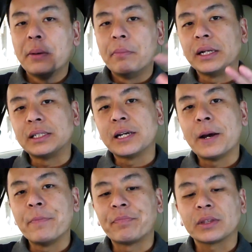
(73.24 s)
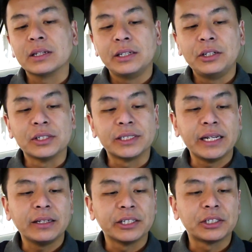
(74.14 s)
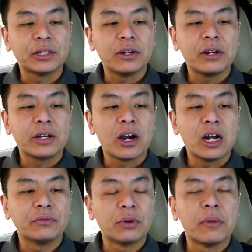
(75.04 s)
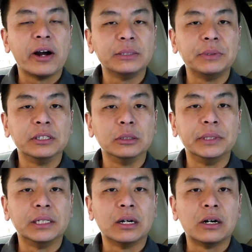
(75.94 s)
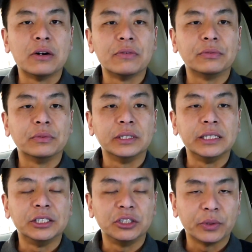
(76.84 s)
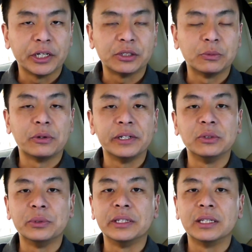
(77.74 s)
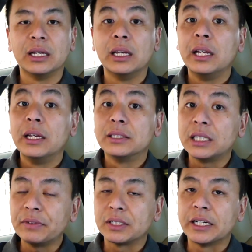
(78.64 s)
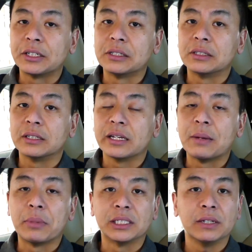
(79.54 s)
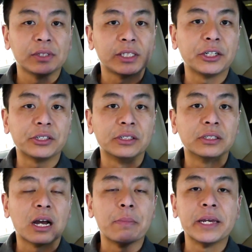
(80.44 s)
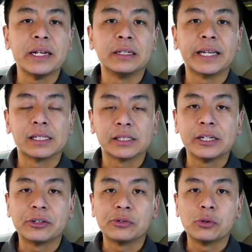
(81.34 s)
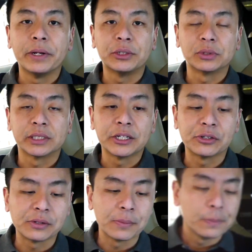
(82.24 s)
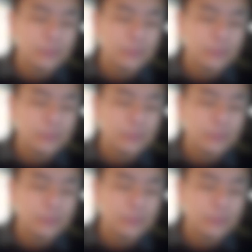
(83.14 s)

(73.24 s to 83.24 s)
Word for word: But um, you know, seeing this kind of reminds me a little bit of the situation we're in with service stations. And by service stations, I mean gas station or petrol station.